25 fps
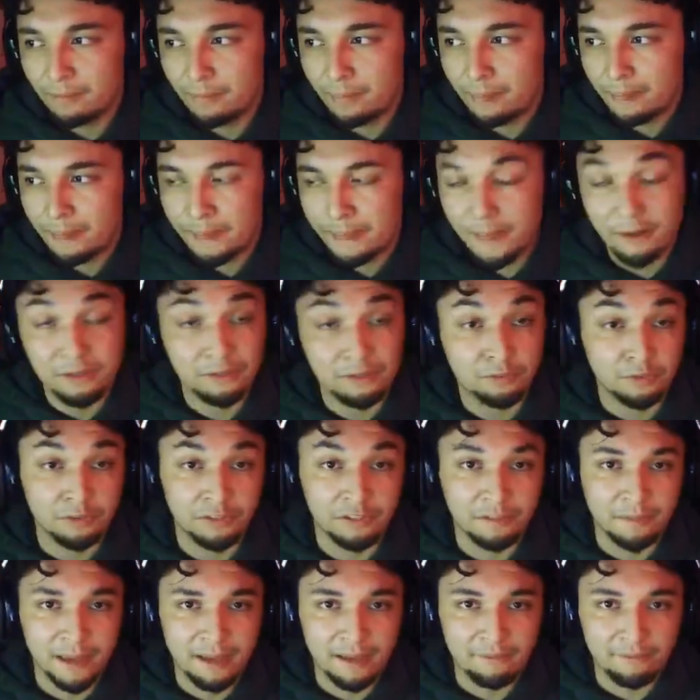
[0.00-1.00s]
That was a really
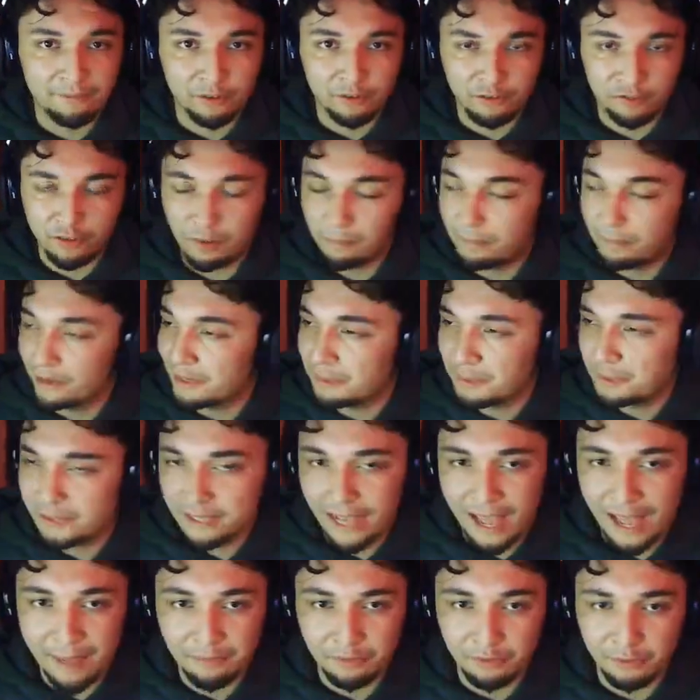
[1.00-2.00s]
bad freeform, but he was
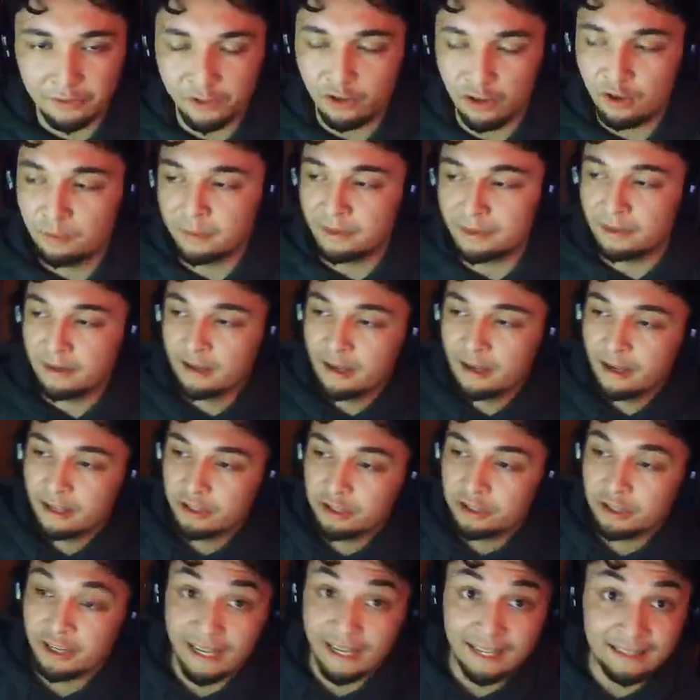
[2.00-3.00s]
absolutely open. You
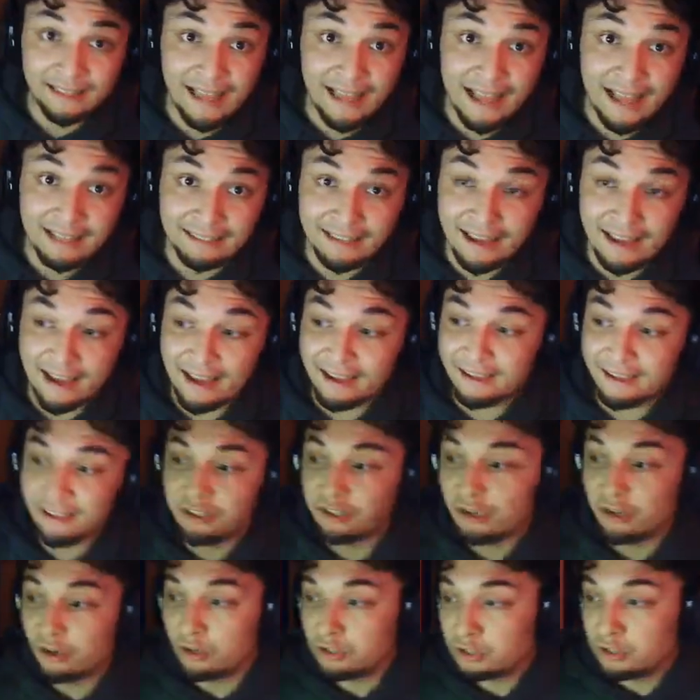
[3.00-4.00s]
can hit that guy. You
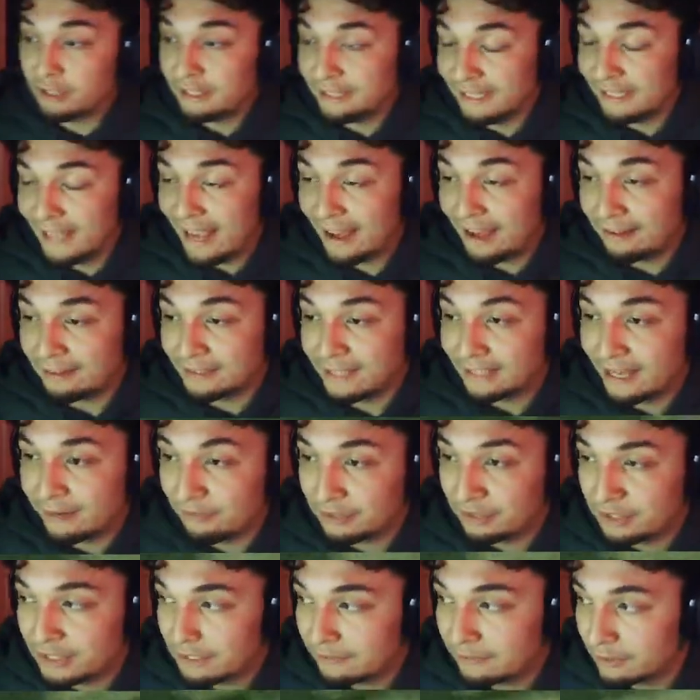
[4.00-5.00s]
can also hit the outside
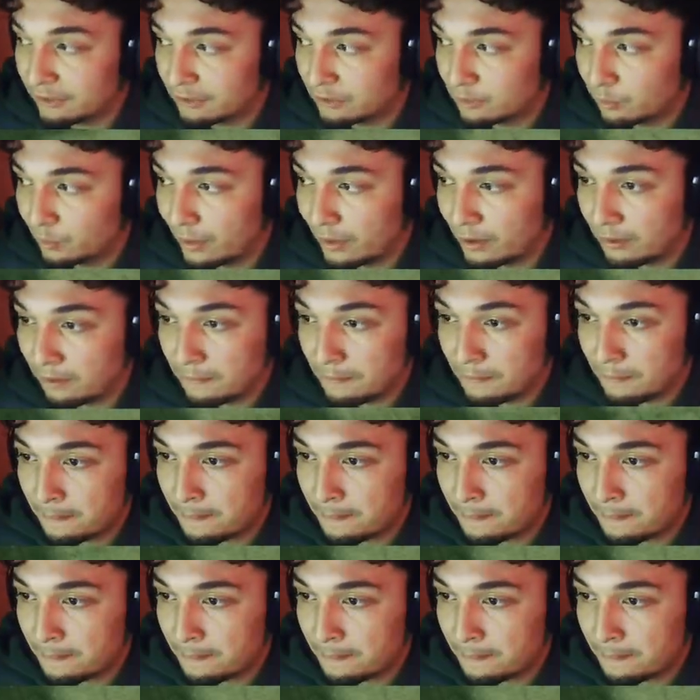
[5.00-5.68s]
receiver as well.